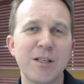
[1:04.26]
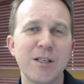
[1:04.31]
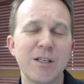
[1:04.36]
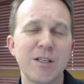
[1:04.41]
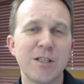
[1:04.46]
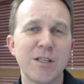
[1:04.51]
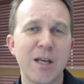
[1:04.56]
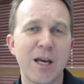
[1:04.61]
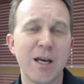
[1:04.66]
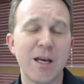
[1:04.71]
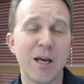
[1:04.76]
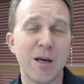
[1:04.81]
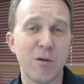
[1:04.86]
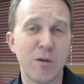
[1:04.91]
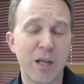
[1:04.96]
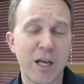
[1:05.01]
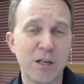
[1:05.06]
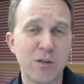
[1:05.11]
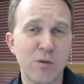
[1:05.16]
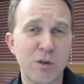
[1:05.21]
is, I
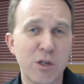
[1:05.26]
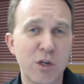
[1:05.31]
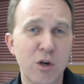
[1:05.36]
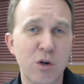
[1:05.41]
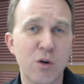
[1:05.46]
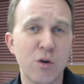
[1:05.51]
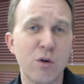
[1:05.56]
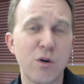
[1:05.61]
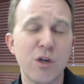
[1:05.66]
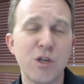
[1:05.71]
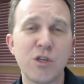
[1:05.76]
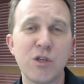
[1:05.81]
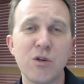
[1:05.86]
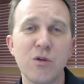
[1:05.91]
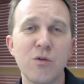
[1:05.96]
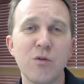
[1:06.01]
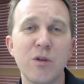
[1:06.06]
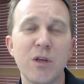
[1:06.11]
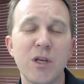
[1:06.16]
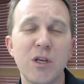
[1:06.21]
would like to encourage
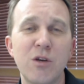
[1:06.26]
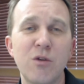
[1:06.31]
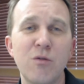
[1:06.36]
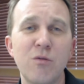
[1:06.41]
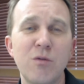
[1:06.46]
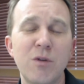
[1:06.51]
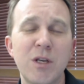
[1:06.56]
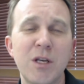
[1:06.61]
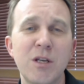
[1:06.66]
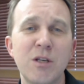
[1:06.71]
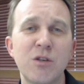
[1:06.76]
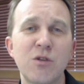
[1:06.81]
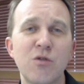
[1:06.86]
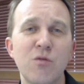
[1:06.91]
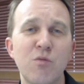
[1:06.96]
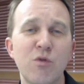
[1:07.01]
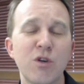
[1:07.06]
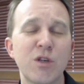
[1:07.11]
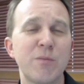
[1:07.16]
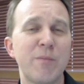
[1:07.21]
you that you need to
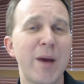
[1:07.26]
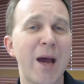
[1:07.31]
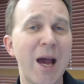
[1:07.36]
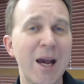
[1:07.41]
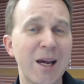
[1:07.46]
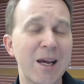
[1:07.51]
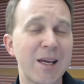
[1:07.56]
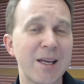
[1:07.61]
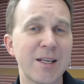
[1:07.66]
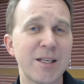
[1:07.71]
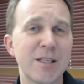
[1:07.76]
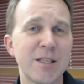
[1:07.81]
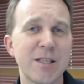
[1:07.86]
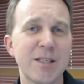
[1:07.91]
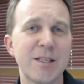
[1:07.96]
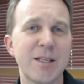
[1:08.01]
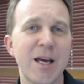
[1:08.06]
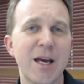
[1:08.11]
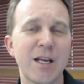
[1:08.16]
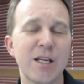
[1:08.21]
push back against the
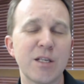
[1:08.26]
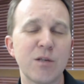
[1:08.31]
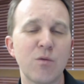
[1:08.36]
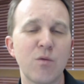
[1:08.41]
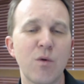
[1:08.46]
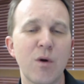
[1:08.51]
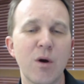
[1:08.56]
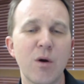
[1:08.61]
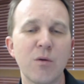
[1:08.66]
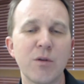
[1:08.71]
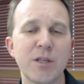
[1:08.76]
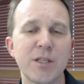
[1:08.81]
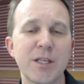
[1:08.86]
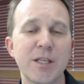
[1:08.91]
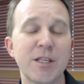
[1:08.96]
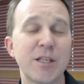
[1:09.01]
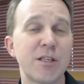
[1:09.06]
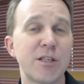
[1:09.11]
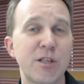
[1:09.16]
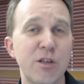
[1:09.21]
status quo that
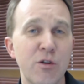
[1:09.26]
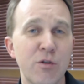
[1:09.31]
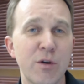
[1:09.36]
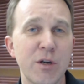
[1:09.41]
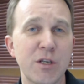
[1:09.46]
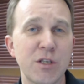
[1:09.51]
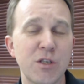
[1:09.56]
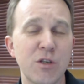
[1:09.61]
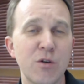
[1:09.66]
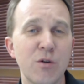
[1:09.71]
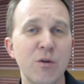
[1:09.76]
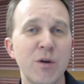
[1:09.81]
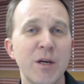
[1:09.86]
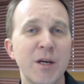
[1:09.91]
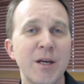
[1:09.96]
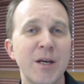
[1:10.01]
says it's your issue,